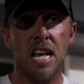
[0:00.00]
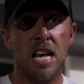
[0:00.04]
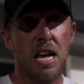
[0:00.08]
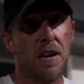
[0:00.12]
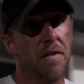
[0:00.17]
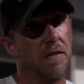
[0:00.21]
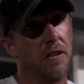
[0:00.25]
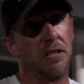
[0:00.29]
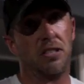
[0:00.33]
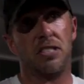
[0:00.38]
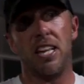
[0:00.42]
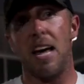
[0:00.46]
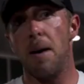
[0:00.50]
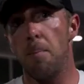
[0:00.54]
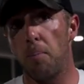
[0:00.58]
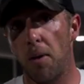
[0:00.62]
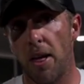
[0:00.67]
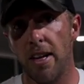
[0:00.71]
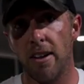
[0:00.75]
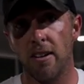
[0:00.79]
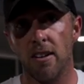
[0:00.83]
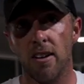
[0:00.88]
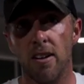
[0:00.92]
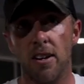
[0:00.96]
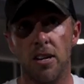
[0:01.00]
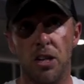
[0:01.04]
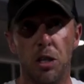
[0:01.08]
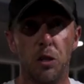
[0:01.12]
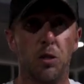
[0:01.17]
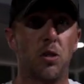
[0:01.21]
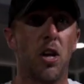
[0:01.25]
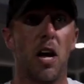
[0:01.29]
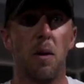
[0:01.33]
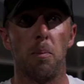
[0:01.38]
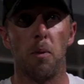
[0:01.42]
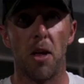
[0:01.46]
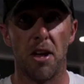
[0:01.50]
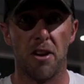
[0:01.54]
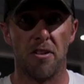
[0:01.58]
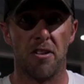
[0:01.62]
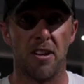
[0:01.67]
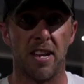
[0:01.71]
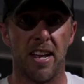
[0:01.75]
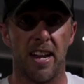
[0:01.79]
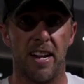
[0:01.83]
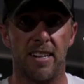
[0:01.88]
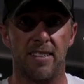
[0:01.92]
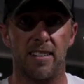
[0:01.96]
If you stay up later, you stay up later
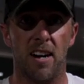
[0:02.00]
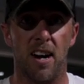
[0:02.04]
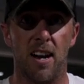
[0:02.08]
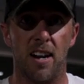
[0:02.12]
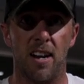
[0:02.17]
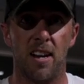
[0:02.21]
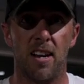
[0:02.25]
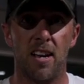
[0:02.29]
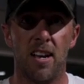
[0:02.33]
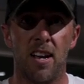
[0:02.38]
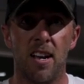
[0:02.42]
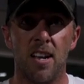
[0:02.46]
to get it done.